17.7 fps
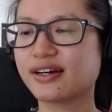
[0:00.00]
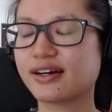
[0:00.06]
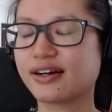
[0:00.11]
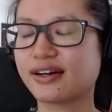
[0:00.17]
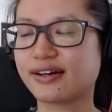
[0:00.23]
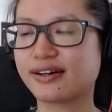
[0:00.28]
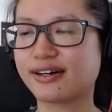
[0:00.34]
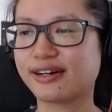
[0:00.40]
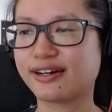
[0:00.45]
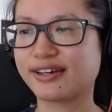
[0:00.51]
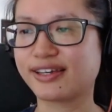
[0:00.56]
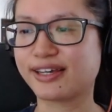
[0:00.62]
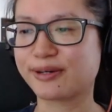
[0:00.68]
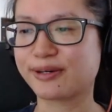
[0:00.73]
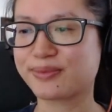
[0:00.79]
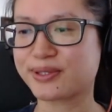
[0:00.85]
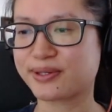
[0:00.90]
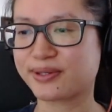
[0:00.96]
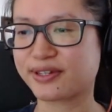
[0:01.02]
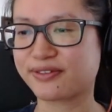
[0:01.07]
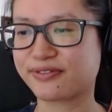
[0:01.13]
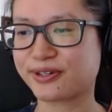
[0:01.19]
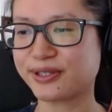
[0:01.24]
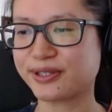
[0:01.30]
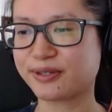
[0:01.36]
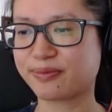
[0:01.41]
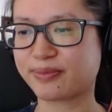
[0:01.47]
Yep, so they've
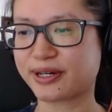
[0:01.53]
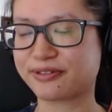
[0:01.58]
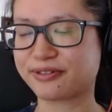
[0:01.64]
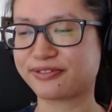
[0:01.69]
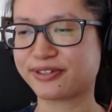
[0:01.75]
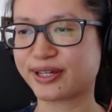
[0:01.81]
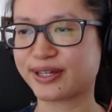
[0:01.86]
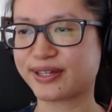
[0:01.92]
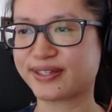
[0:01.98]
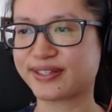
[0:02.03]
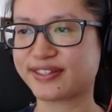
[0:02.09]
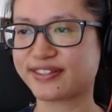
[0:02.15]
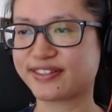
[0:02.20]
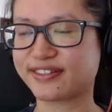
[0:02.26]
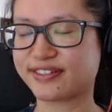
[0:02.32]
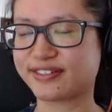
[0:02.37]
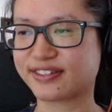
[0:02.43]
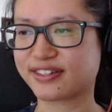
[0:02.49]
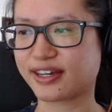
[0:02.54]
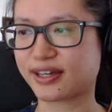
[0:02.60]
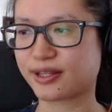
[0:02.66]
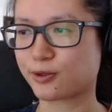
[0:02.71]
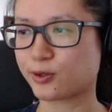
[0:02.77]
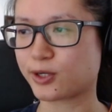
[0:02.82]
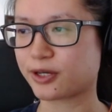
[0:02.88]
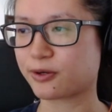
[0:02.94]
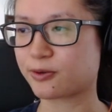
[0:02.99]
got the butterflies just
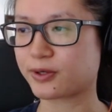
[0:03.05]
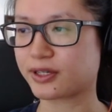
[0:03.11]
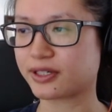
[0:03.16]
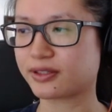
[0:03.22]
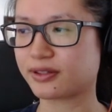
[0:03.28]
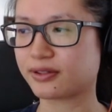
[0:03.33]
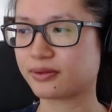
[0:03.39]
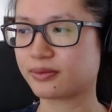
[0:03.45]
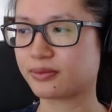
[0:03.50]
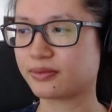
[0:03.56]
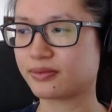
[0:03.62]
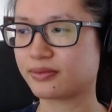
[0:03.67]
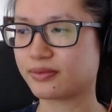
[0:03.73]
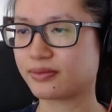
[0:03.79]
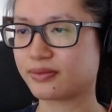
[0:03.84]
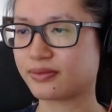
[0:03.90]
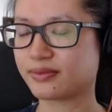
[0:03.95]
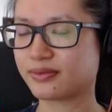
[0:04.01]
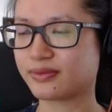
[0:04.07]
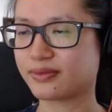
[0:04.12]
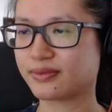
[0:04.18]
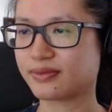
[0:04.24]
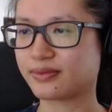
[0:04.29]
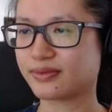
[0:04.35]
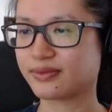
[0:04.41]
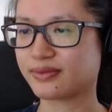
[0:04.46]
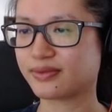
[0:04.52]
gathering around them.
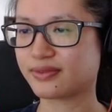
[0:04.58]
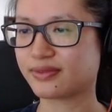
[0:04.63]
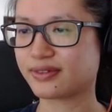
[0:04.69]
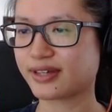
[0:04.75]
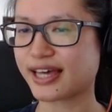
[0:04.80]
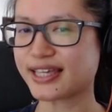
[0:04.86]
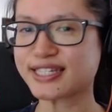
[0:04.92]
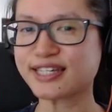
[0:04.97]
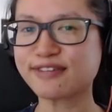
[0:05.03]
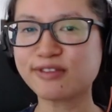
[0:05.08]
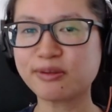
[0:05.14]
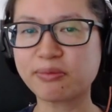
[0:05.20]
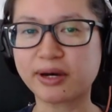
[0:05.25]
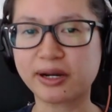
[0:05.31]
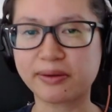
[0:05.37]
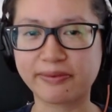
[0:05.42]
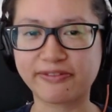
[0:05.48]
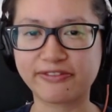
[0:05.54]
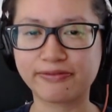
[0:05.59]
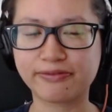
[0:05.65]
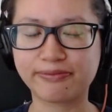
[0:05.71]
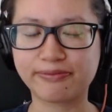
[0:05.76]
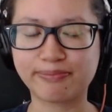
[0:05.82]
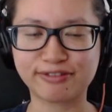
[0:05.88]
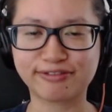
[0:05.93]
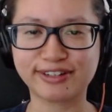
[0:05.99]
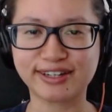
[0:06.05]
as if the
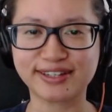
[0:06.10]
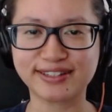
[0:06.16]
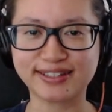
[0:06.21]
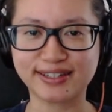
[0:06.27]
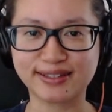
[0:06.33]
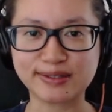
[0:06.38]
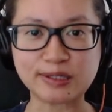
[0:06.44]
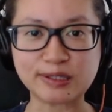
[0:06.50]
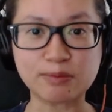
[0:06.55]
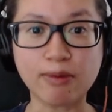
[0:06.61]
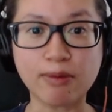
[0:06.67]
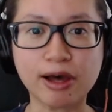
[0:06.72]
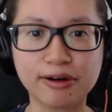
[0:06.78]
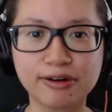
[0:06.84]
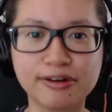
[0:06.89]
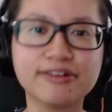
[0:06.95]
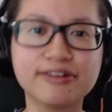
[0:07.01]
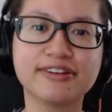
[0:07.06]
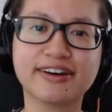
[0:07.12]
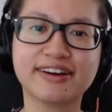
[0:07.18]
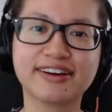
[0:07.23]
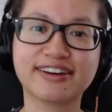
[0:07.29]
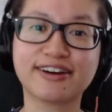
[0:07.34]
butterflies can smell like,